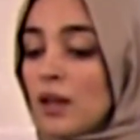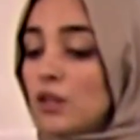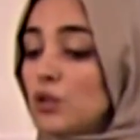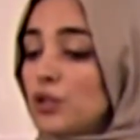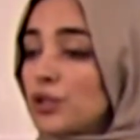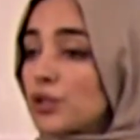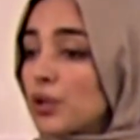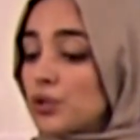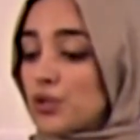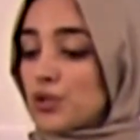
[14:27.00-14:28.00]
In order to
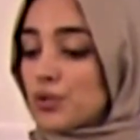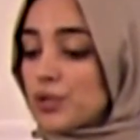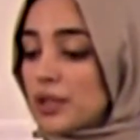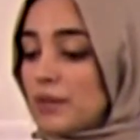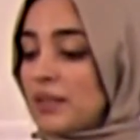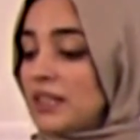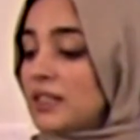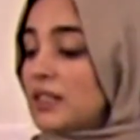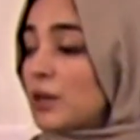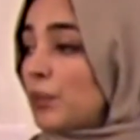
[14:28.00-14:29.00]
go to Jerusalem, he
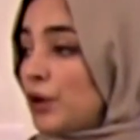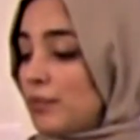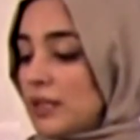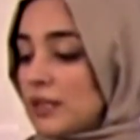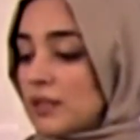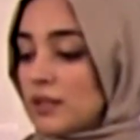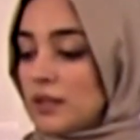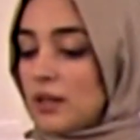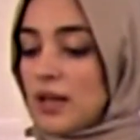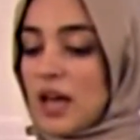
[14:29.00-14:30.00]
needed a permit,
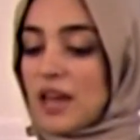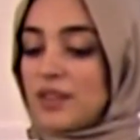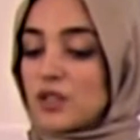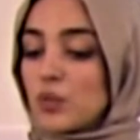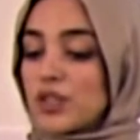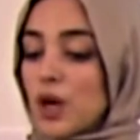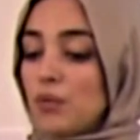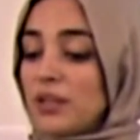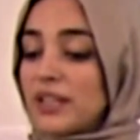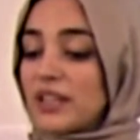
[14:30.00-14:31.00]
and this was
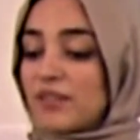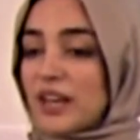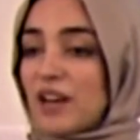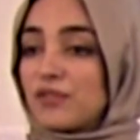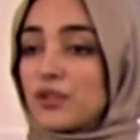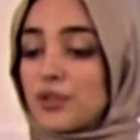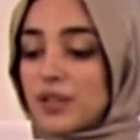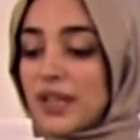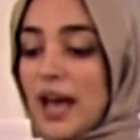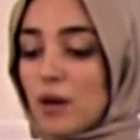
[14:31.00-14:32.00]
only given after
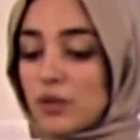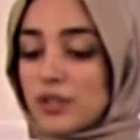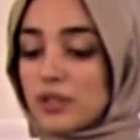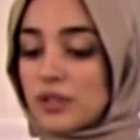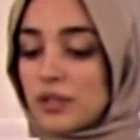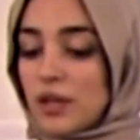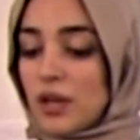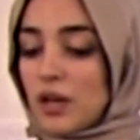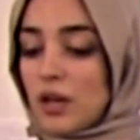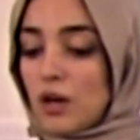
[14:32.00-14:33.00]
3 hours.
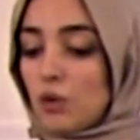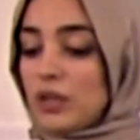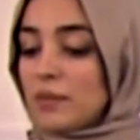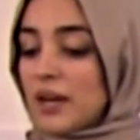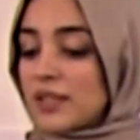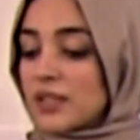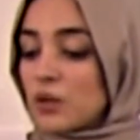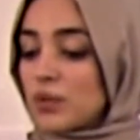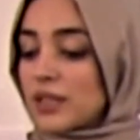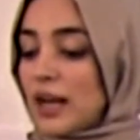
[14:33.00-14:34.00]
Only my
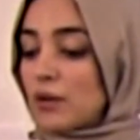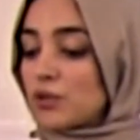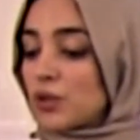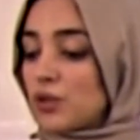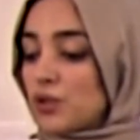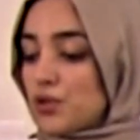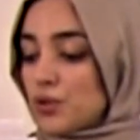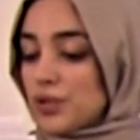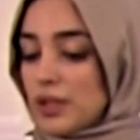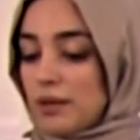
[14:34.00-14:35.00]
son was allowed to go to
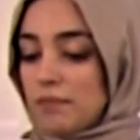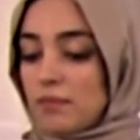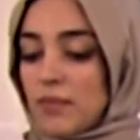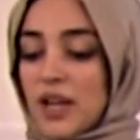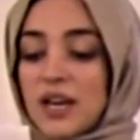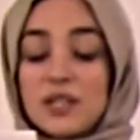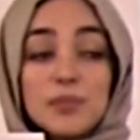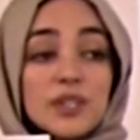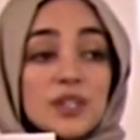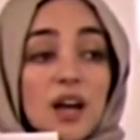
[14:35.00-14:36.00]
Jerusalem. My
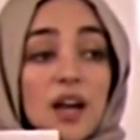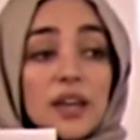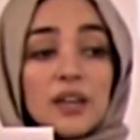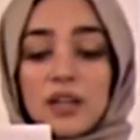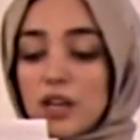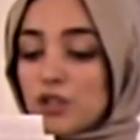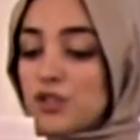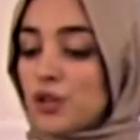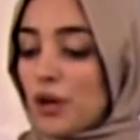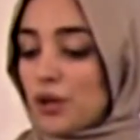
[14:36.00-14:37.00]
husband and I
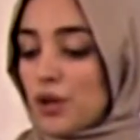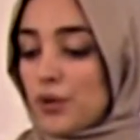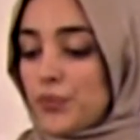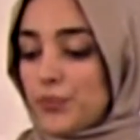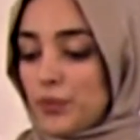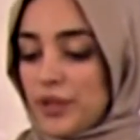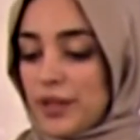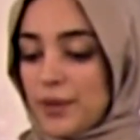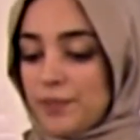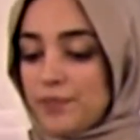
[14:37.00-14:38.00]
could not go with
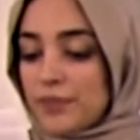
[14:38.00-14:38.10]
him.